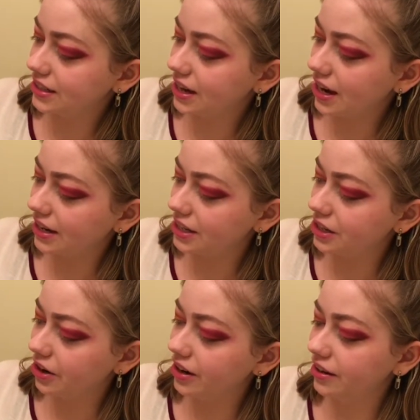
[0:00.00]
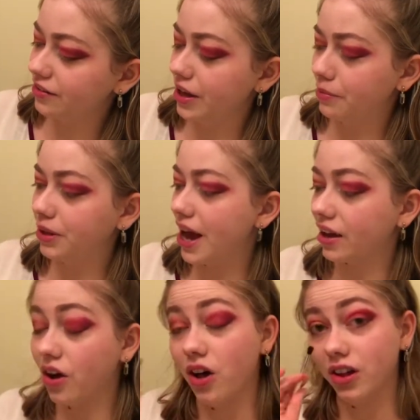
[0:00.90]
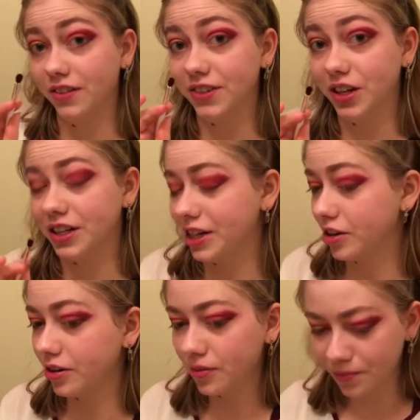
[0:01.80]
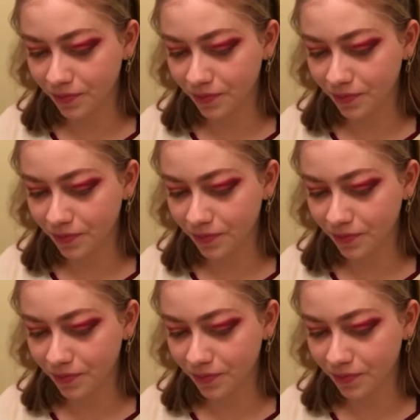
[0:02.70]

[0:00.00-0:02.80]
tiny dot of that black olives on here.